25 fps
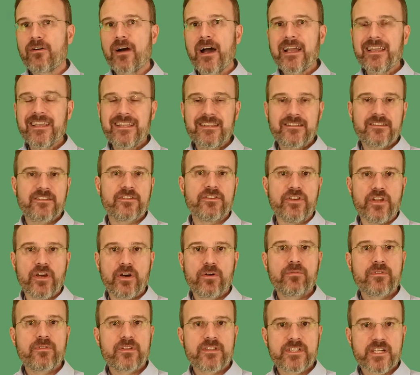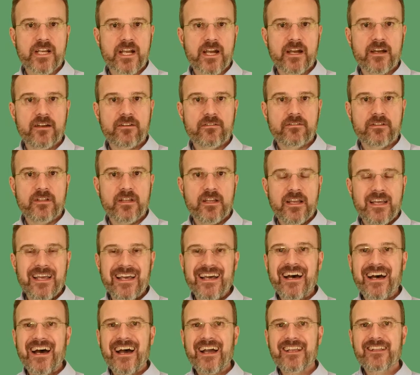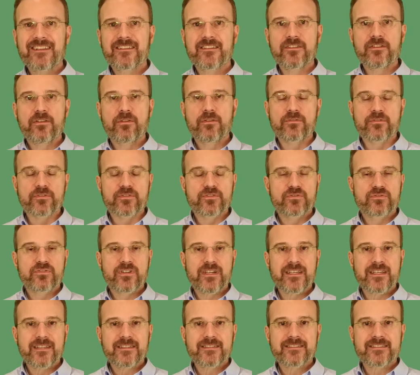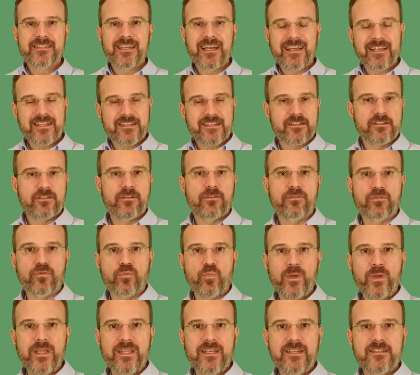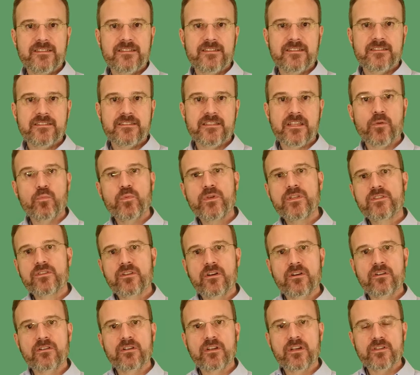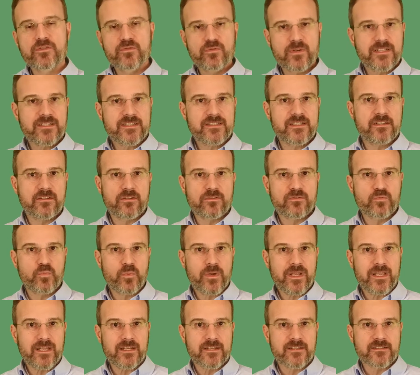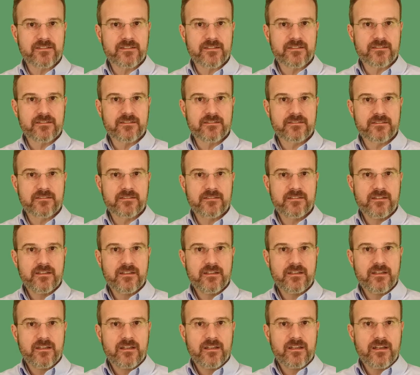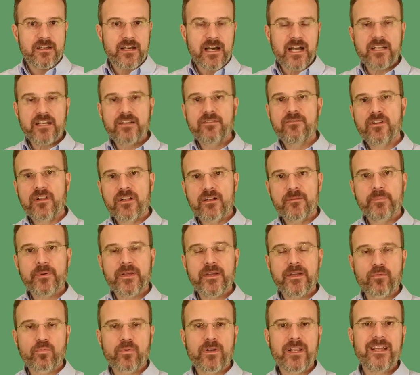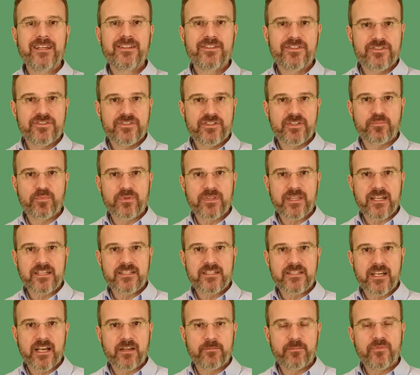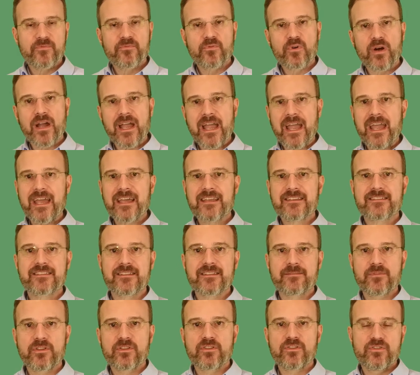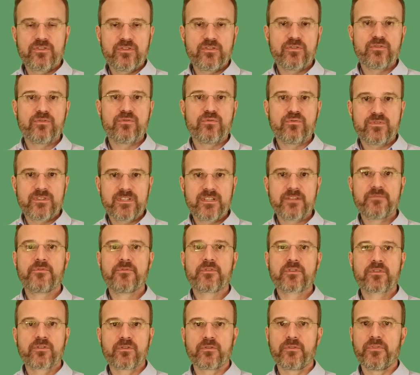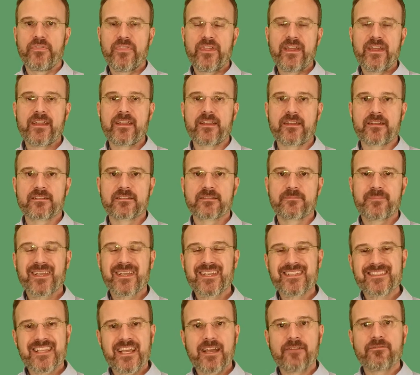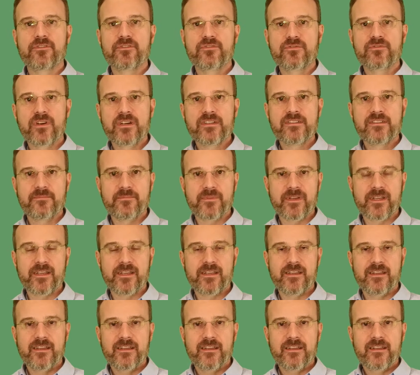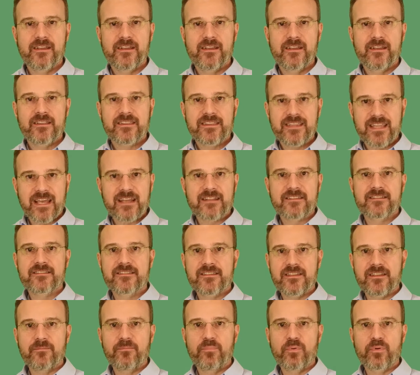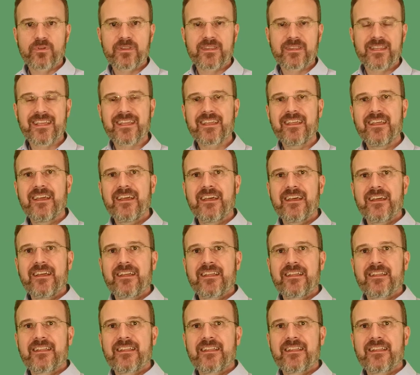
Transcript: No, I get to know the child. I get to know their strengths. I get to know their weaknesses, and we start addressing those weaknesses. I develop a relationship with that child before I ask them to do difficult things, because they have to trust me. That's the important thing.